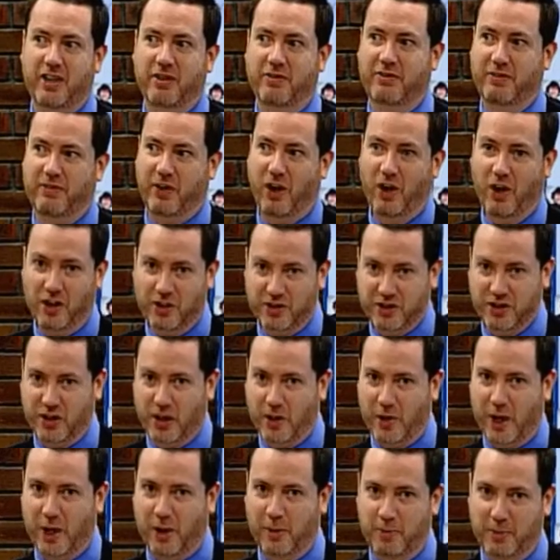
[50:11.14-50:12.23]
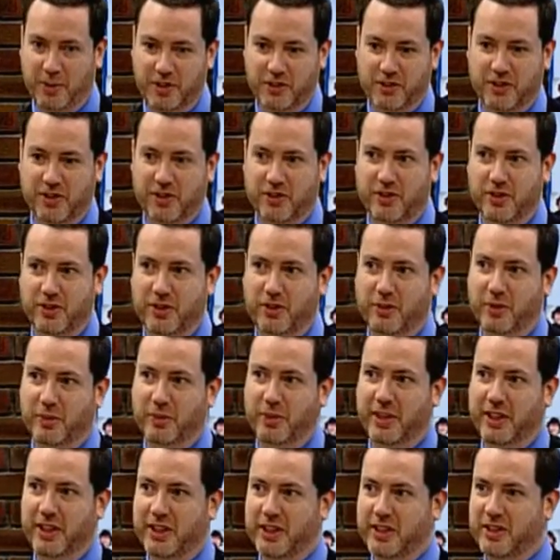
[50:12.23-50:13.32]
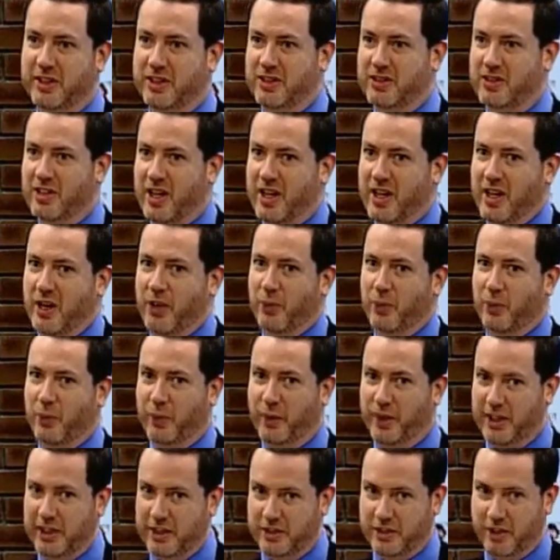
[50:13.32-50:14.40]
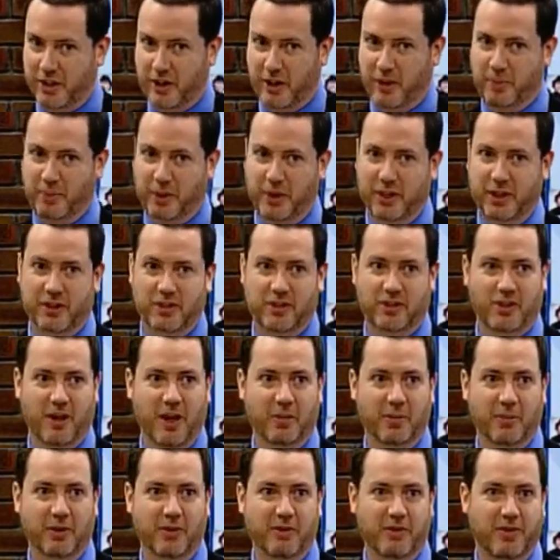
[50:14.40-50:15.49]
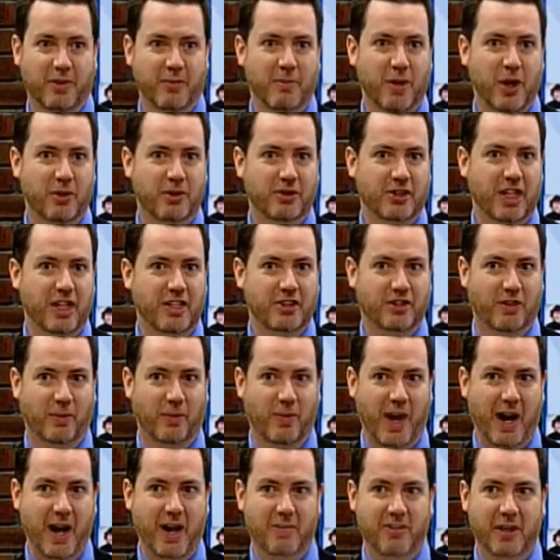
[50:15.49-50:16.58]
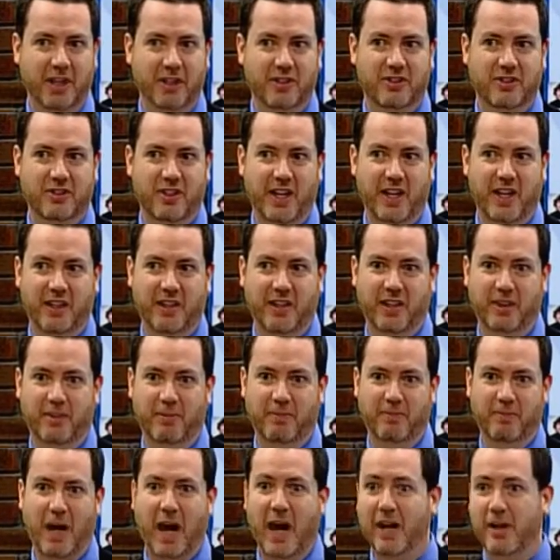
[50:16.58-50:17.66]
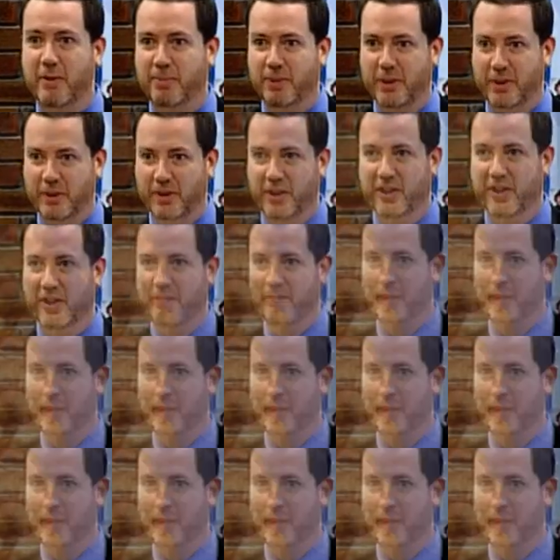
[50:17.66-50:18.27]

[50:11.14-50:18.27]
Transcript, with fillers: of also help us to do is reinterpret some of the Moche ceramics that, in my opinion, have